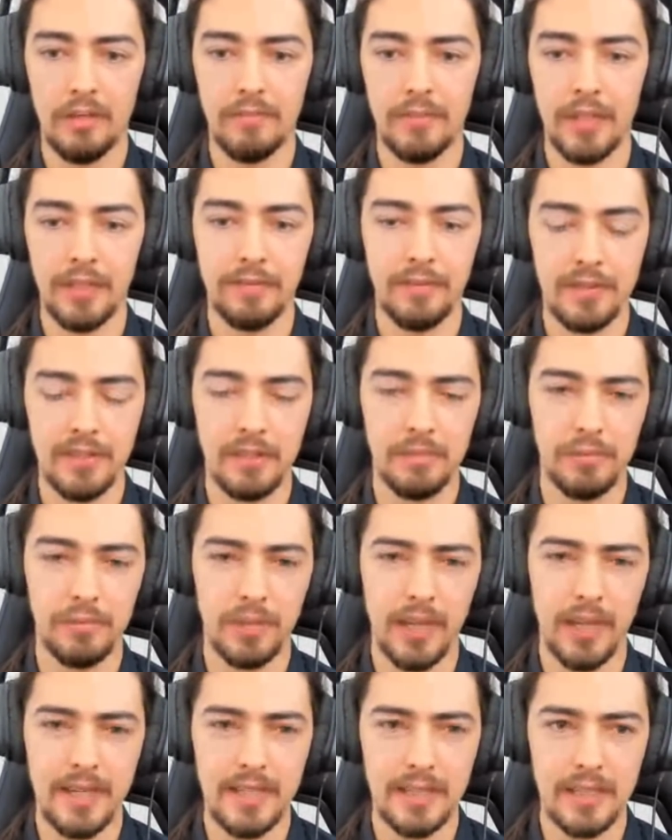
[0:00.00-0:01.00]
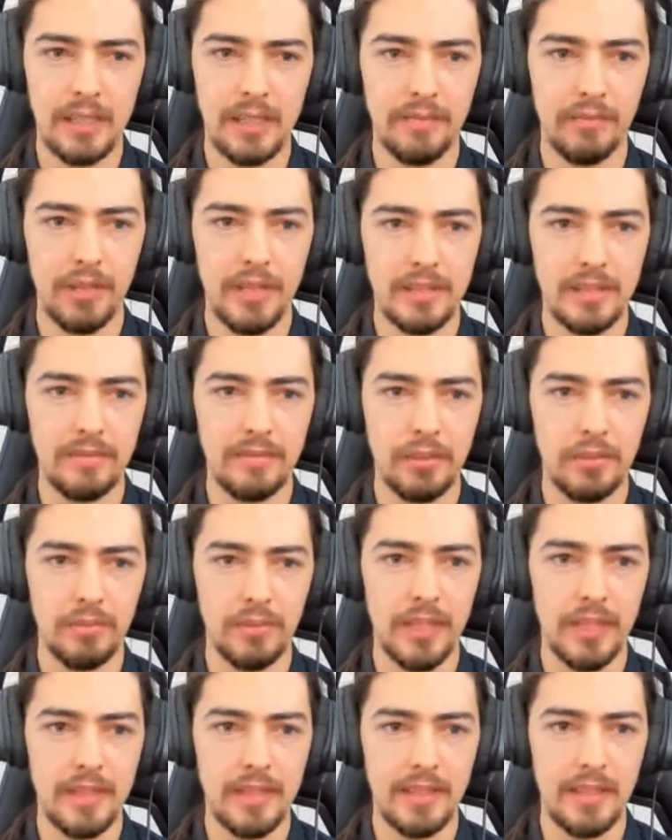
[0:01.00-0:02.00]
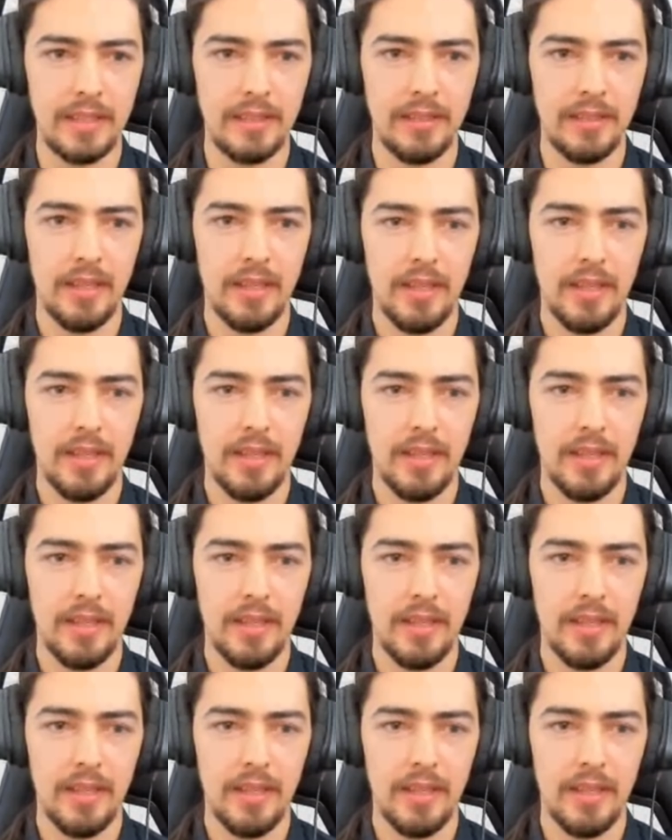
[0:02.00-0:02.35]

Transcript: Like for example, Kaiser gave an interview where he said